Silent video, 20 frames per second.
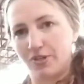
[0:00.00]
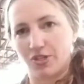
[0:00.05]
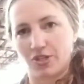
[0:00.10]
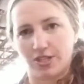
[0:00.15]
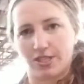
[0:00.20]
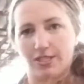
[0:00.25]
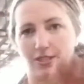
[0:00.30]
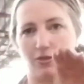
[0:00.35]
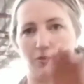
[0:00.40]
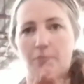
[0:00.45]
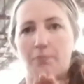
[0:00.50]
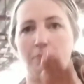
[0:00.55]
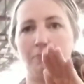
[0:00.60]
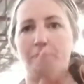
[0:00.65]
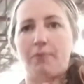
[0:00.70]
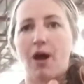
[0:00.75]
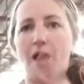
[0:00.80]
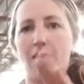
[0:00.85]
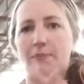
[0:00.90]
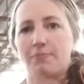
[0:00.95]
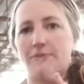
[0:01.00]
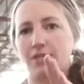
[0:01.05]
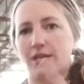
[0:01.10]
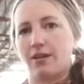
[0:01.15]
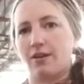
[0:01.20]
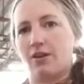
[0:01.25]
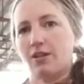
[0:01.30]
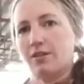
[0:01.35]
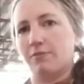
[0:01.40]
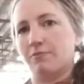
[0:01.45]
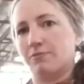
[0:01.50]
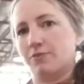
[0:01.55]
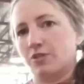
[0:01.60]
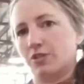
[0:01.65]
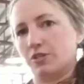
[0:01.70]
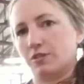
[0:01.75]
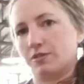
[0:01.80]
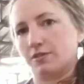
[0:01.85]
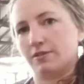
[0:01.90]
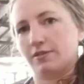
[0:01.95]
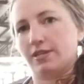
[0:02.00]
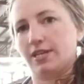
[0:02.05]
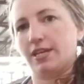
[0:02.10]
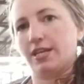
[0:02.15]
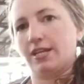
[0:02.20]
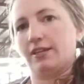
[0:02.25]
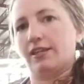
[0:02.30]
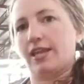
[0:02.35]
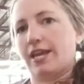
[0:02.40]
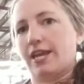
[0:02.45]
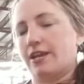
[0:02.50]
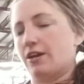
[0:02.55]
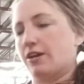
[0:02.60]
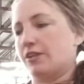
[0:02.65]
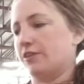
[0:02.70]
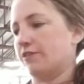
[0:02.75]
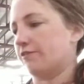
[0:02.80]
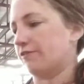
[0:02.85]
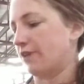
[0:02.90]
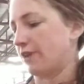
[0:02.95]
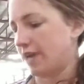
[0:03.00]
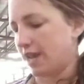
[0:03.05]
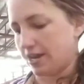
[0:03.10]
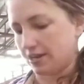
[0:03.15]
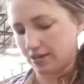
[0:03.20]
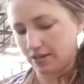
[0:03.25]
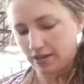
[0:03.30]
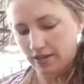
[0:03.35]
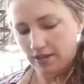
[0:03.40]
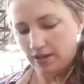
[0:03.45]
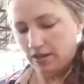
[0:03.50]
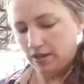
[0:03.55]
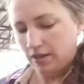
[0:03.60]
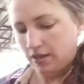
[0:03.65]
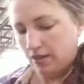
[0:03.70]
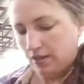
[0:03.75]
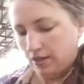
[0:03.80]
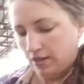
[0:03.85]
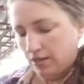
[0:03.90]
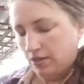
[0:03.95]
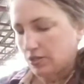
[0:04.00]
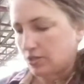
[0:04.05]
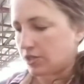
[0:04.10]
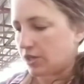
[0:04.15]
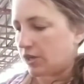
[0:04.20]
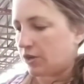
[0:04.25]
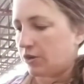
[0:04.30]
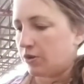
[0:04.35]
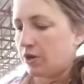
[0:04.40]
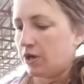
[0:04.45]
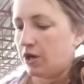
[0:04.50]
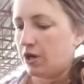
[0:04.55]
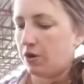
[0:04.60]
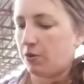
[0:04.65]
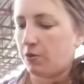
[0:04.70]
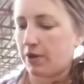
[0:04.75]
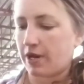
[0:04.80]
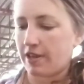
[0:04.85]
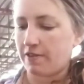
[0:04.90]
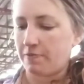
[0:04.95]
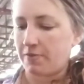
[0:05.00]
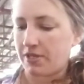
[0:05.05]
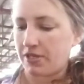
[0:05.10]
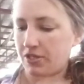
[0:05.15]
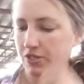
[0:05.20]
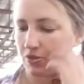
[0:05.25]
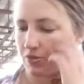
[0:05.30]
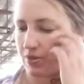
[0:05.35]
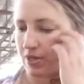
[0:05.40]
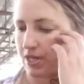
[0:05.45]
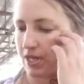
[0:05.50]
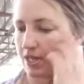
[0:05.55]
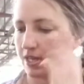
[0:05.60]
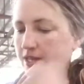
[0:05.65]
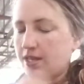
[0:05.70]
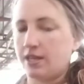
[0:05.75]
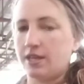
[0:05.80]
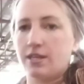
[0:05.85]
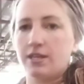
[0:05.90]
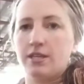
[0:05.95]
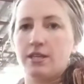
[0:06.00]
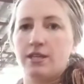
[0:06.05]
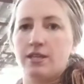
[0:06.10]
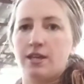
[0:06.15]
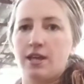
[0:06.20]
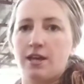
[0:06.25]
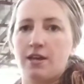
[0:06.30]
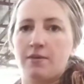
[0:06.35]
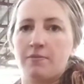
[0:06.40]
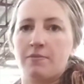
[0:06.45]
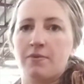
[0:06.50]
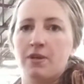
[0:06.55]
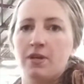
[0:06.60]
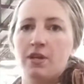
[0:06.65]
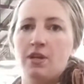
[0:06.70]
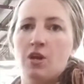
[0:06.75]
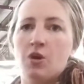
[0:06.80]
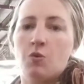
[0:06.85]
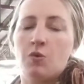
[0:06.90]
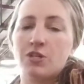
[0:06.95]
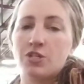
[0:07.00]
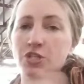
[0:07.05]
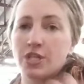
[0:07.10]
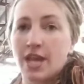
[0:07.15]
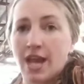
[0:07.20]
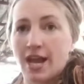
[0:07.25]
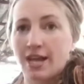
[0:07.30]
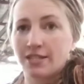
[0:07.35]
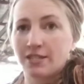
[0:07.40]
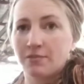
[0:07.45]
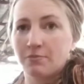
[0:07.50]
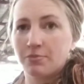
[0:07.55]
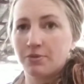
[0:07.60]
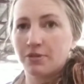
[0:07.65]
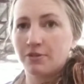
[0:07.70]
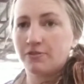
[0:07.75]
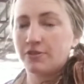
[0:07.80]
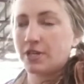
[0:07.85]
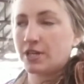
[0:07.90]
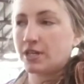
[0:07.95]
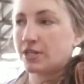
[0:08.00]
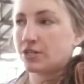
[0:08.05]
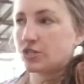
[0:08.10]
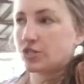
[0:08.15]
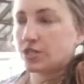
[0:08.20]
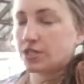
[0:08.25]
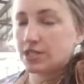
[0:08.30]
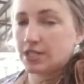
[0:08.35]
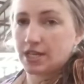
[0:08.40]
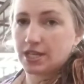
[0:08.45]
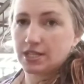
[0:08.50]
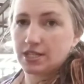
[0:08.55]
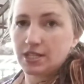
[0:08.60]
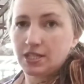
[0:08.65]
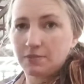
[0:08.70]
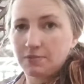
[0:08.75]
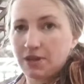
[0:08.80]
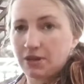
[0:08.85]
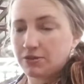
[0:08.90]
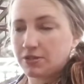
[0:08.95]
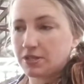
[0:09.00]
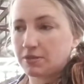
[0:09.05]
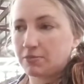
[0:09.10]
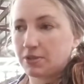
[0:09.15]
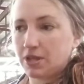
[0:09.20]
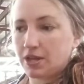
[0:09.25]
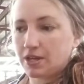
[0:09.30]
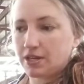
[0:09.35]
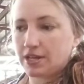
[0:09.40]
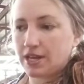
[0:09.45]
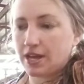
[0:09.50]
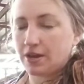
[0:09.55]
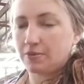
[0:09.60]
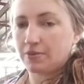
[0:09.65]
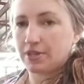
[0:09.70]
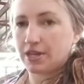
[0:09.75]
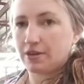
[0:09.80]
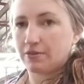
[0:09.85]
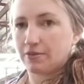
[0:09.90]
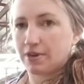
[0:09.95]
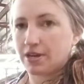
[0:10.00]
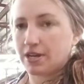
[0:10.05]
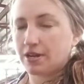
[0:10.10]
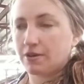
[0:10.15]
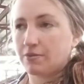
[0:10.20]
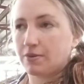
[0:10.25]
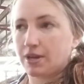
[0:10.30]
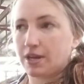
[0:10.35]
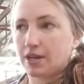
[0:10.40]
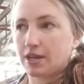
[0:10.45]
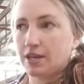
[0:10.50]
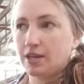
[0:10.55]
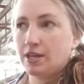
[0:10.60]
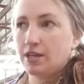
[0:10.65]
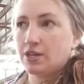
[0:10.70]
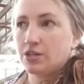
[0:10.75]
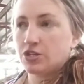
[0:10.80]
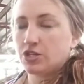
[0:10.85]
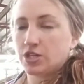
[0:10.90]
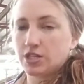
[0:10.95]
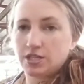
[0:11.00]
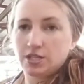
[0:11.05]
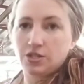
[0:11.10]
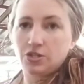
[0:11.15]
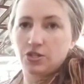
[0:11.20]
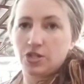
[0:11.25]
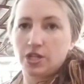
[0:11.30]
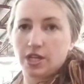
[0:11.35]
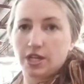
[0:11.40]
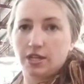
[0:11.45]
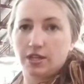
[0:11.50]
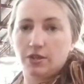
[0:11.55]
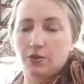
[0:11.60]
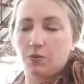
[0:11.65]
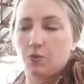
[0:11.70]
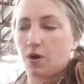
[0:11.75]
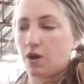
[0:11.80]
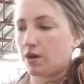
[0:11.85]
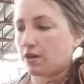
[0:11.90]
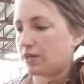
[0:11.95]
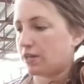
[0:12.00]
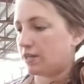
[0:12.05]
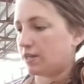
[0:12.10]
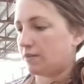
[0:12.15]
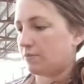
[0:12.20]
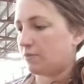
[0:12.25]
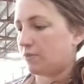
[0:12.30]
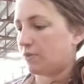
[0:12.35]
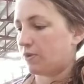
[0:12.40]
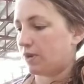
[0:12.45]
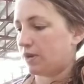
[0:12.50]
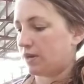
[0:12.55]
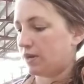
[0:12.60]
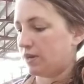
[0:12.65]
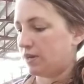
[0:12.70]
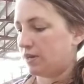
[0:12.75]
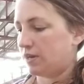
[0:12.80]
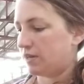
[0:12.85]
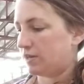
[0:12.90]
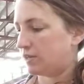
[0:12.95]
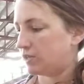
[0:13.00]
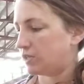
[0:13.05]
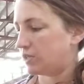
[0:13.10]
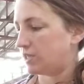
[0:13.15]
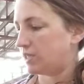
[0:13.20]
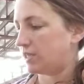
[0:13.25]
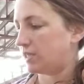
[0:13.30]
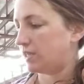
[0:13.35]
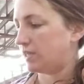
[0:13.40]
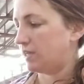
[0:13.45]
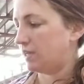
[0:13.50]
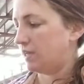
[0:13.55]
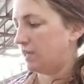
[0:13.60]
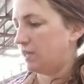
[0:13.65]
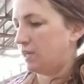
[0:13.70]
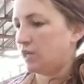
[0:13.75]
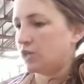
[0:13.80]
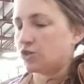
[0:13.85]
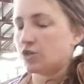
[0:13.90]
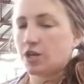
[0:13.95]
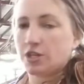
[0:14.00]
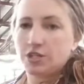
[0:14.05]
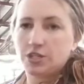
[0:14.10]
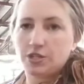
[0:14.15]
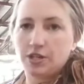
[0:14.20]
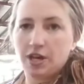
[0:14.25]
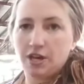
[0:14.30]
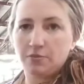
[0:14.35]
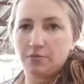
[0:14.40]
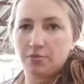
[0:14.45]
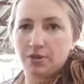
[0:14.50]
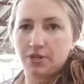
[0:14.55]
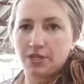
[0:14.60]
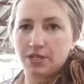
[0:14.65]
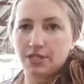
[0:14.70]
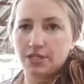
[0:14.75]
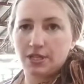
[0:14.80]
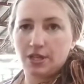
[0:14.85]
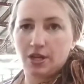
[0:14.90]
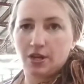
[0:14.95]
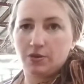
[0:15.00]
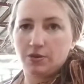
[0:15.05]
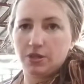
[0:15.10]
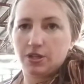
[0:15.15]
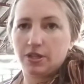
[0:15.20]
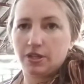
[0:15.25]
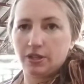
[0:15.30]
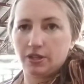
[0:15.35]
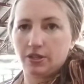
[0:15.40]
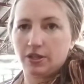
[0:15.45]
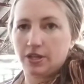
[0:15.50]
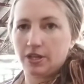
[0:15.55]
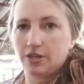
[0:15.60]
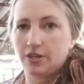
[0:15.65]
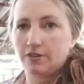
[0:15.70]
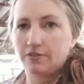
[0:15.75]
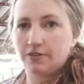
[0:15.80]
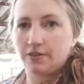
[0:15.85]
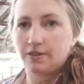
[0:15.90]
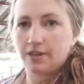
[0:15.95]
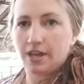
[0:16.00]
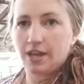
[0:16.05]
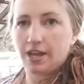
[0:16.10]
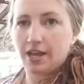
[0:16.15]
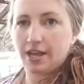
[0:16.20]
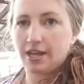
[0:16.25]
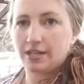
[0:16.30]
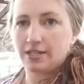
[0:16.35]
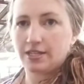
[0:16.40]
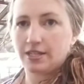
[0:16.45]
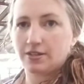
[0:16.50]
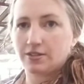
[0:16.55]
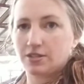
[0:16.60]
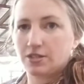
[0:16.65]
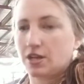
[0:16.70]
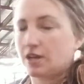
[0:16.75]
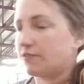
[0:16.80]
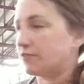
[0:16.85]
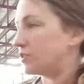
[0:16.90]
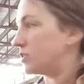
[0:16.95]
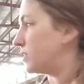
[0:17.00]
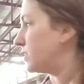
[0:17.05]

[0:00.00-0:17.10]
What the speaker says: it was just little pops, I call them, just getting light on the front end. So what I've been doing, what she has improved on is she stands at the mounting block now without running away. She doesn't jig at the walk anymore. She trots around pretty slow with a good look in her eyes. See how soft